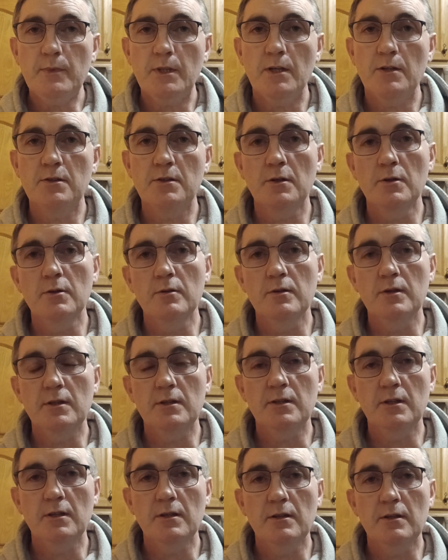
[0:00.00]
So
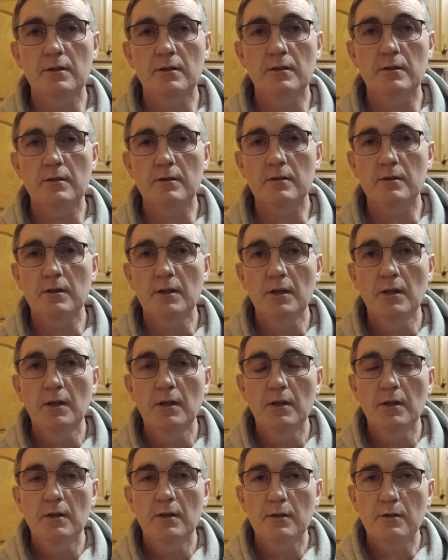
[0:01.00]
the
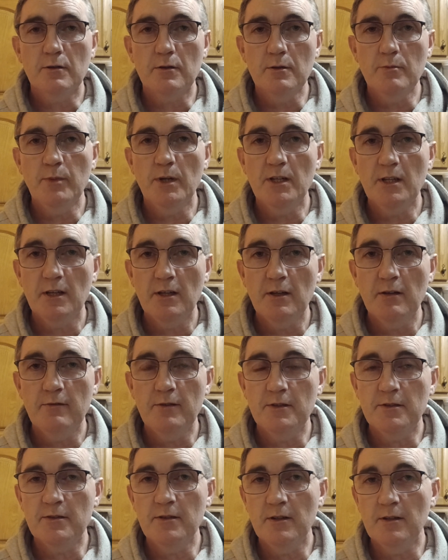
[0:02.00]
group I have,
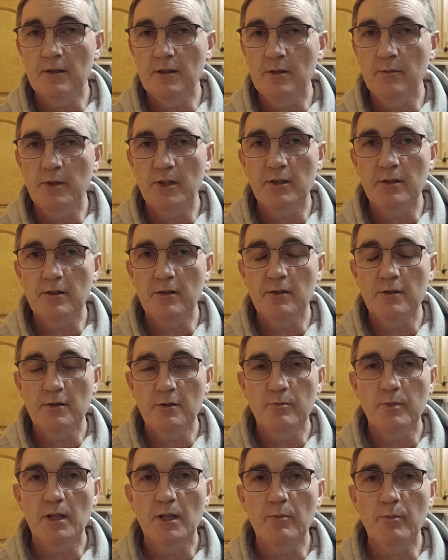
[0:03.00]
it's not limited to
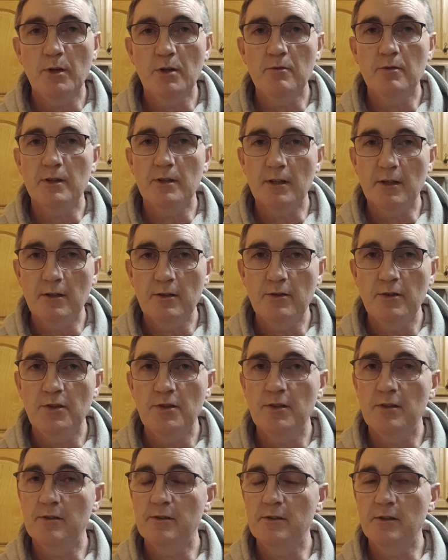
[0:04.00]
people who are
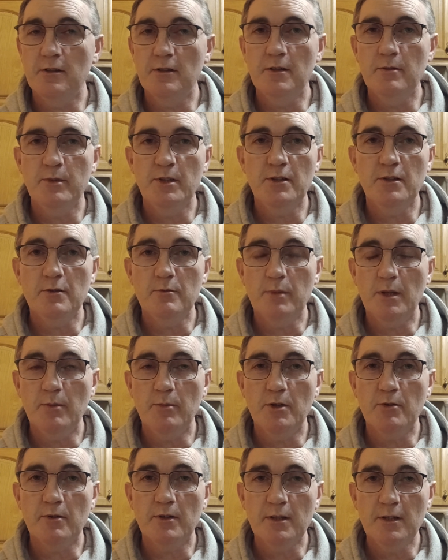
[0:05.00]
Irish, it's not limited to people
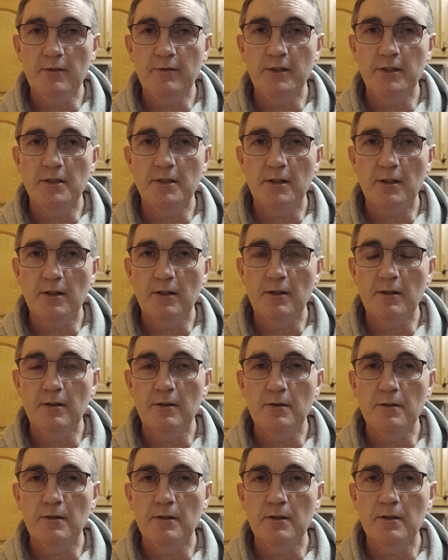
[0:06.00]
who are living in Ireland,